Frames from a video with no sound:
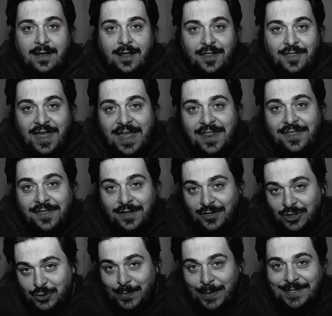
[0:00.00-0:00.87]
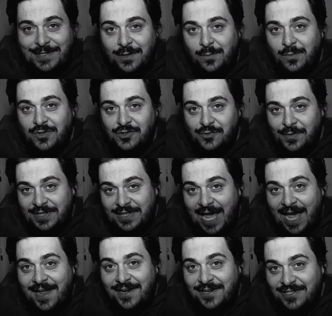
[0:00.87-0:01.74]
Then the sweater was
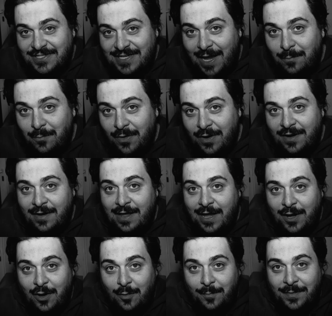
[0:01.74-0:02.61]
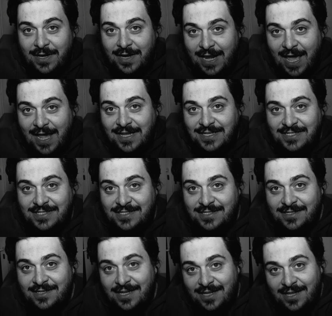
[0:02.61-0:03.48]
retired somewhere, I hope in a nice